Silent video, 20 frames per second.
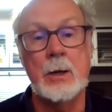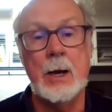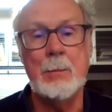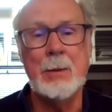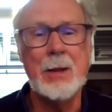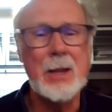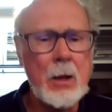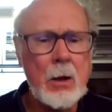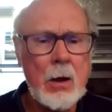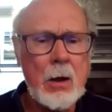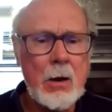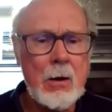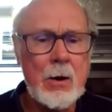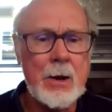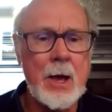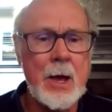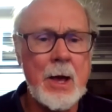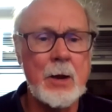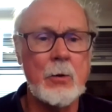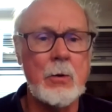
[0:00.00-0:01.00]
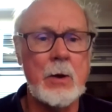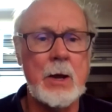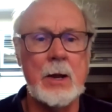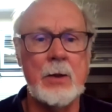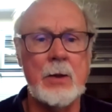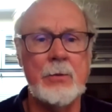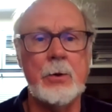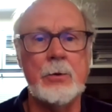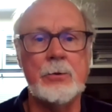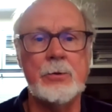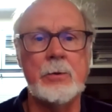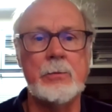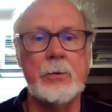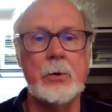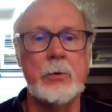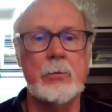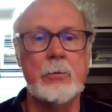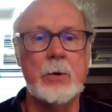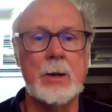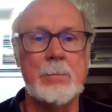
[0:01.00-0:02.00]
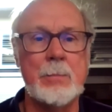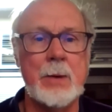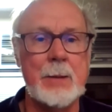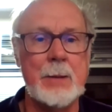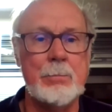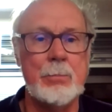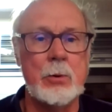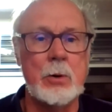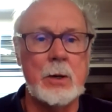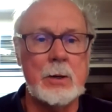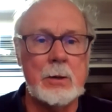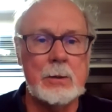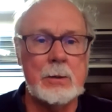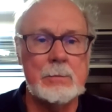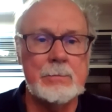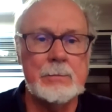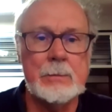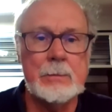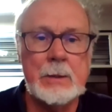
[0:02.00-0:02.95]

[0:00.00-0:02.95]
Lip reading: I'm a little hard on Grant. As those of you who've read my book,